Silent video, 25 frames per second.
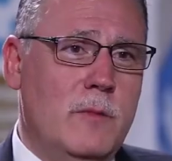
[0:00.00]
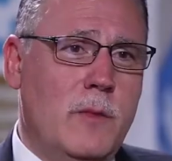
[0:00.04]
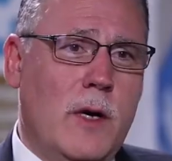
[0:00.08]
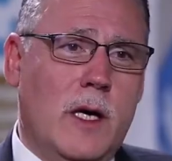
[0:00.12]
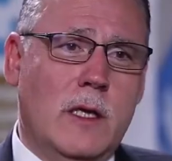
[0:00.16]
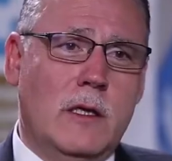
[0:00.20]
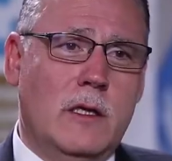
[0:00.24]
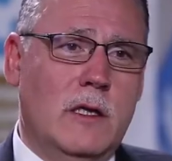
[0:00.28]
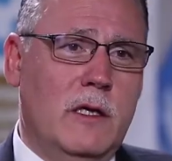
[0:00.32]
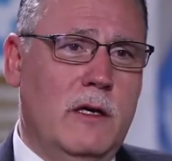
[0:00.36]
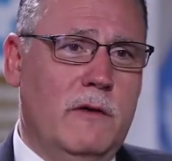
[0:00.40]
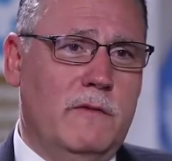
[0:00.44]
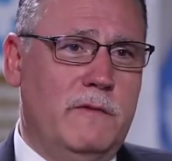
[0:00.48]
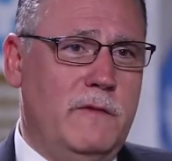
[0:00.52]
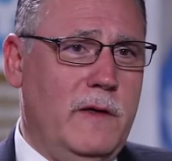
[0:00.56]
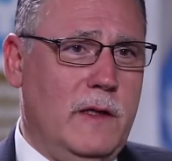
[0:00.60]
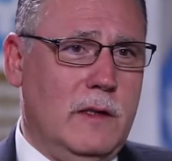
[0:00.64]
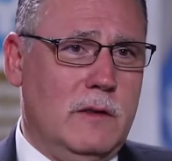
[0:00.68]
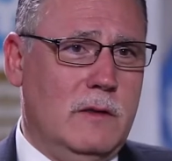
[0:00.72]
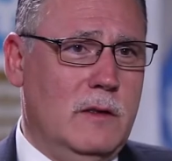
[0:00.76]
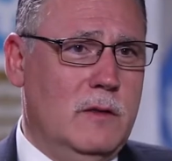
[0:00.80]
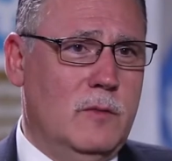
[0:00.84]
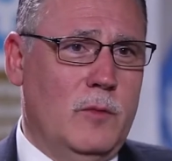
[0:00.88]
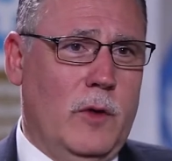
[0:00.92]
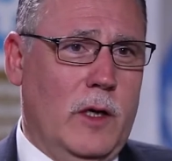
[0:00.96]
badly
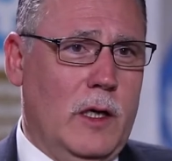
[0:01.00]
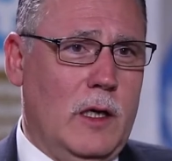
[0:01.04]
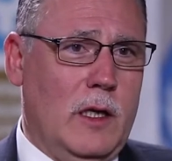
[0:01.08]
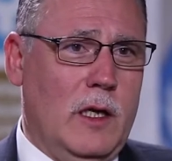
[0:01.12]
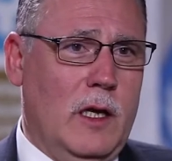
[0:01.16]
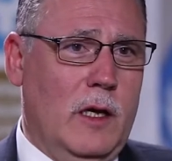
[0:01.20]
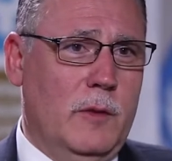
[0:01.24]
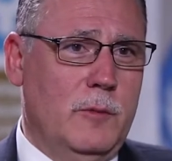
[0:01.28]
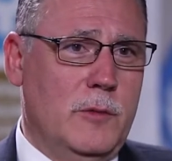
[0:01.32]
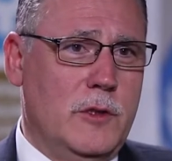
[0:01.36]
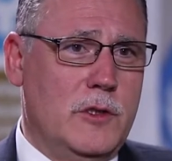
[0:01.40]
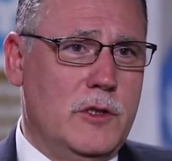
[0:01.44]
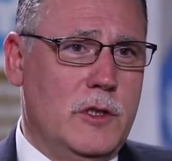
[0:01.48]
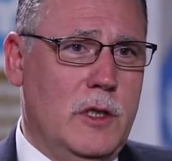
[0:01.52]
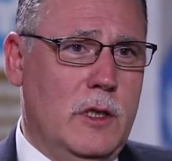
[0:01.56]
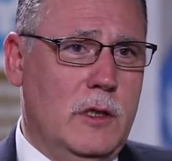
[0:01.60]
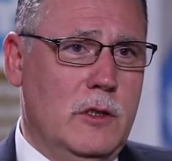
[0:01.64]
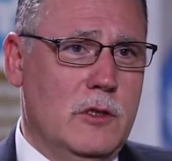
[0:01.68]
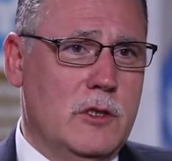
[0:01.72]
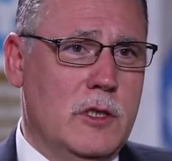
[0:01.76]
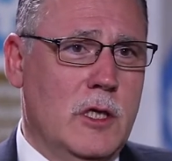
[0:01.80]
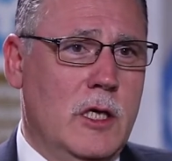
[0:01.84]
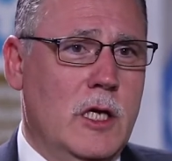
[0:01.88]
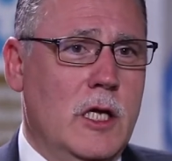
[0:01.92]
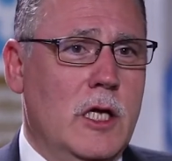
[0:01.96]
affected by climate
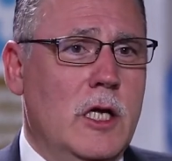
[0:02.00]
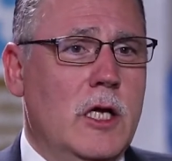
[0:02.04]
change.